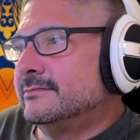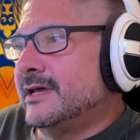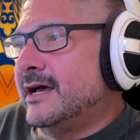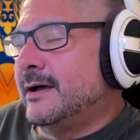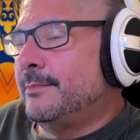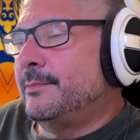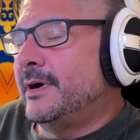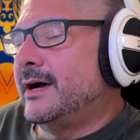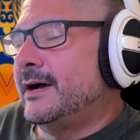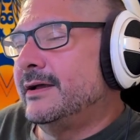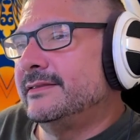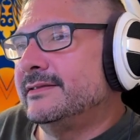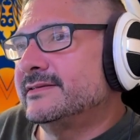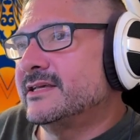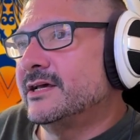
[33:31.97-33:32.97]
I'm
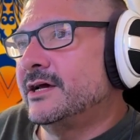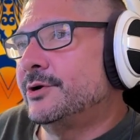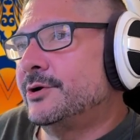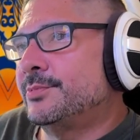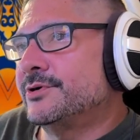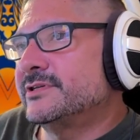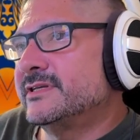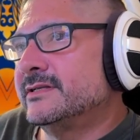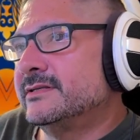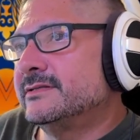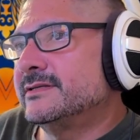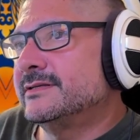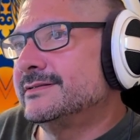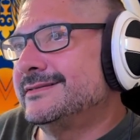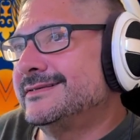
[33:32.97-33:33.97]
behind this
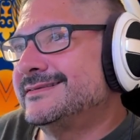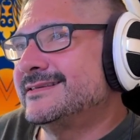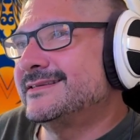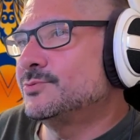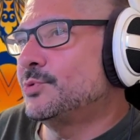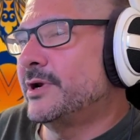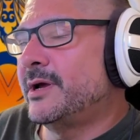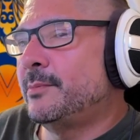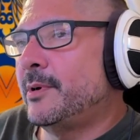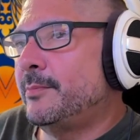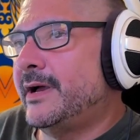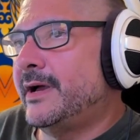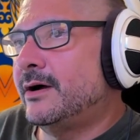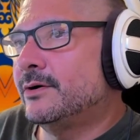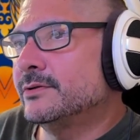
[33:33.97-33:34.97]
100%. This is what I'm
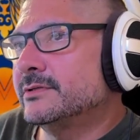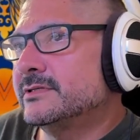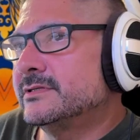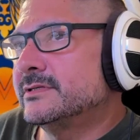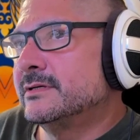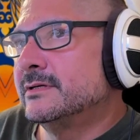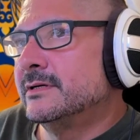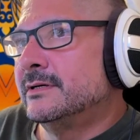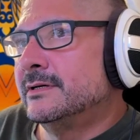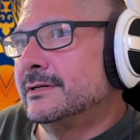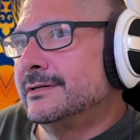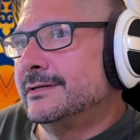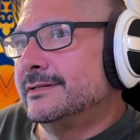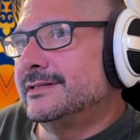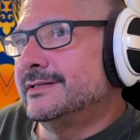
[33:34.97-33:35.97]
about.
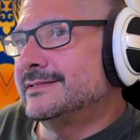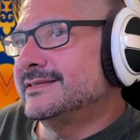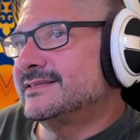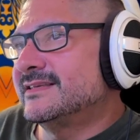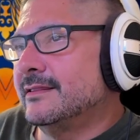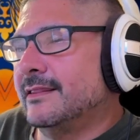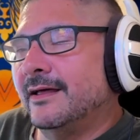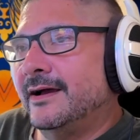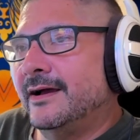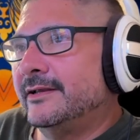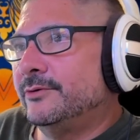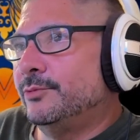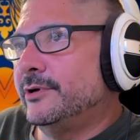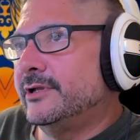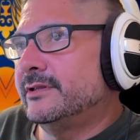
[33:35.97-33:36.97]
This is
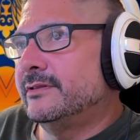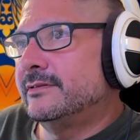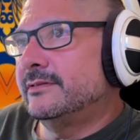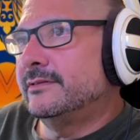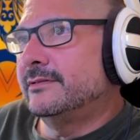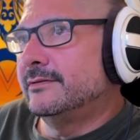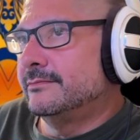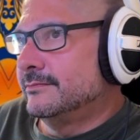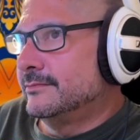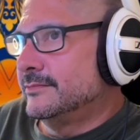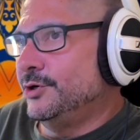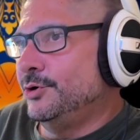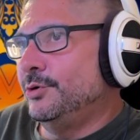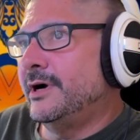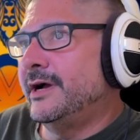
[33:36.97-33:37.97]
aligned with
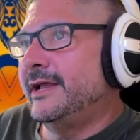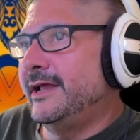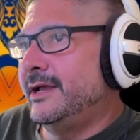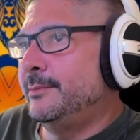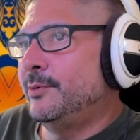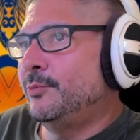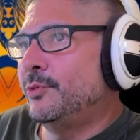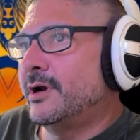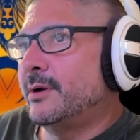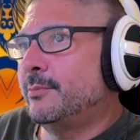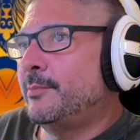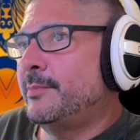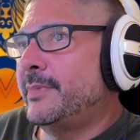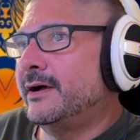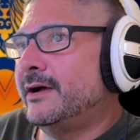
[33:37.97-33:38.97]
who I am and what I'm
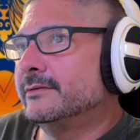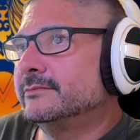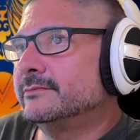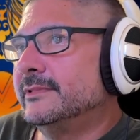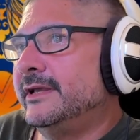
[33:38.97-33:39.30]
about.